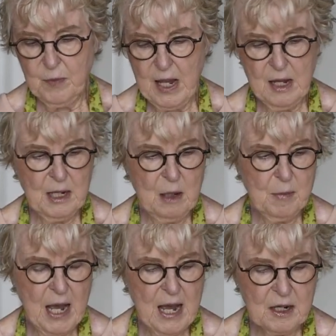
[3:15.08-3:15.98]
and a
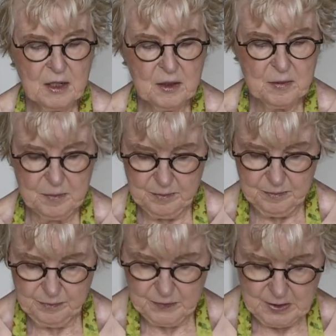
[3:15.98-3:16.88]
back.
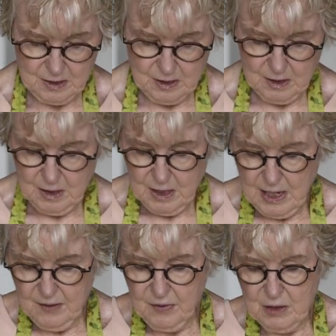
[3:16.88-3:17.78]

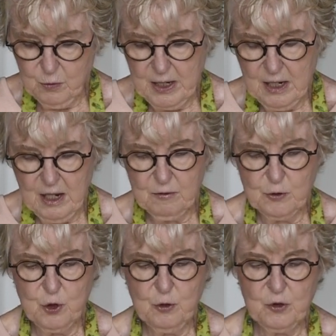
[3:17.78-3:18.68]
And then we
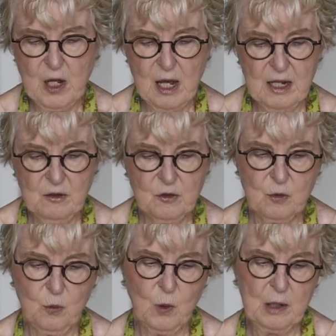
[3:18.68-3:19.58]
have 2
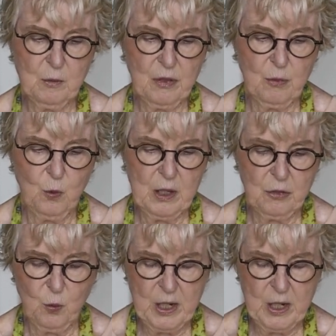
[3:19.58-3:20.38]
sides, one with a